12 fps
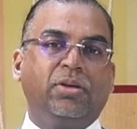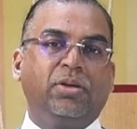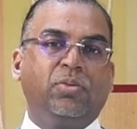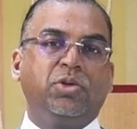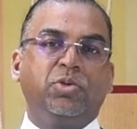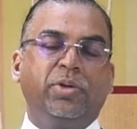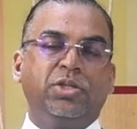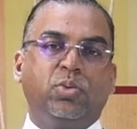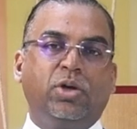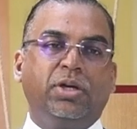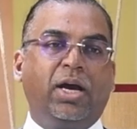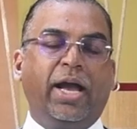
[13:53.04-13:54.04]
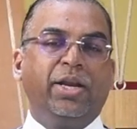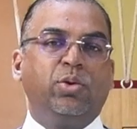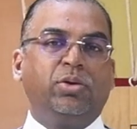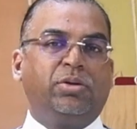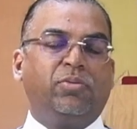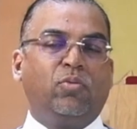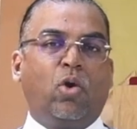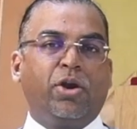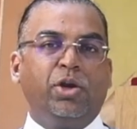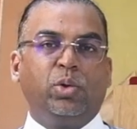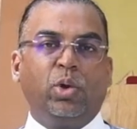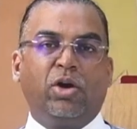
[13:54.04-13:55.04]
Which means what? I don't walk
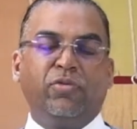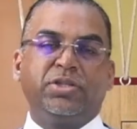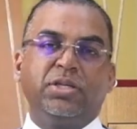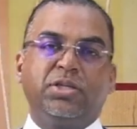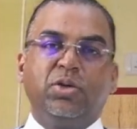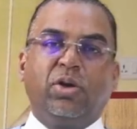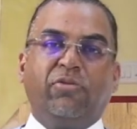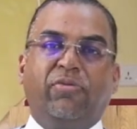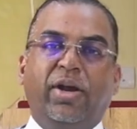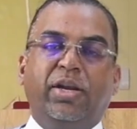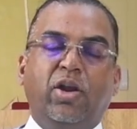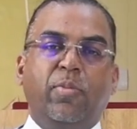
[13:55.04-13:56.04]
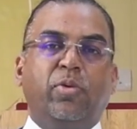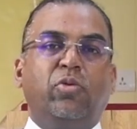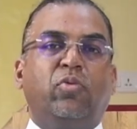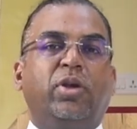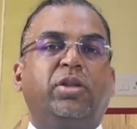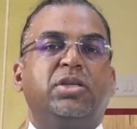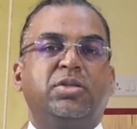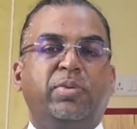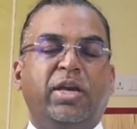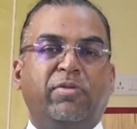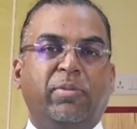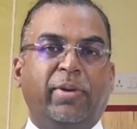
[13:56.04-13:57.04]
into an office and say, okay fine, I'm going to wear this
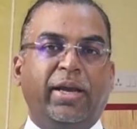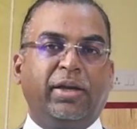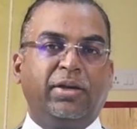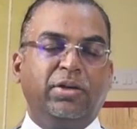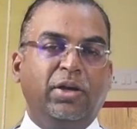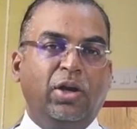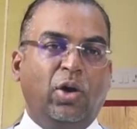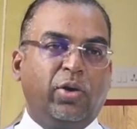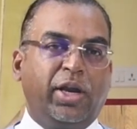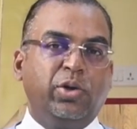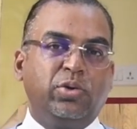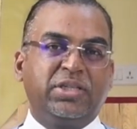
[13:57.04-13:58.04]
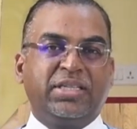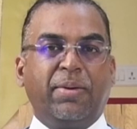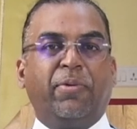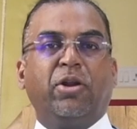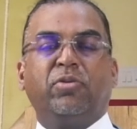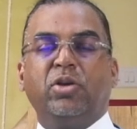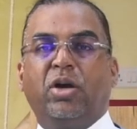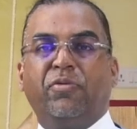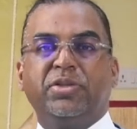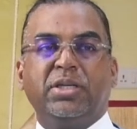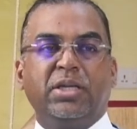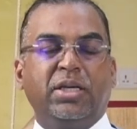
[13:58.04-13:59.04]
behavioral blanket. Or I don't step out of the
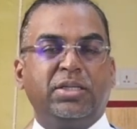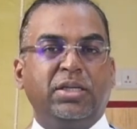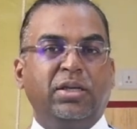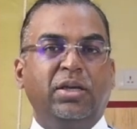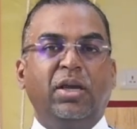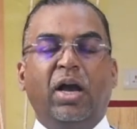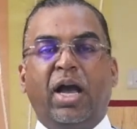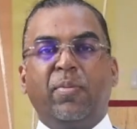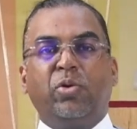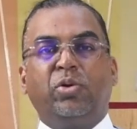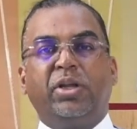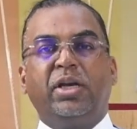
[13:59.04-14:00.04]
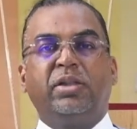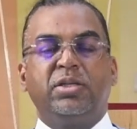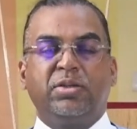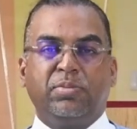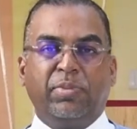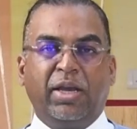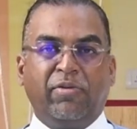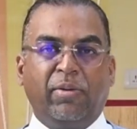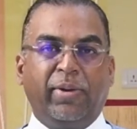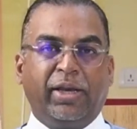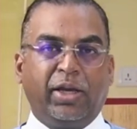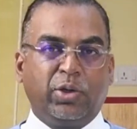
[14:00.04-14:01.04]
office and I say, I'm going to take this behavioral
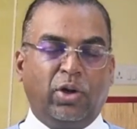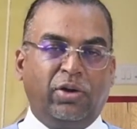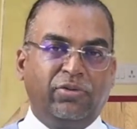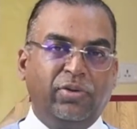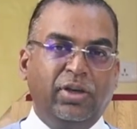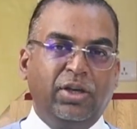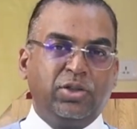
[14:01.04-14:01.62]
blanket off.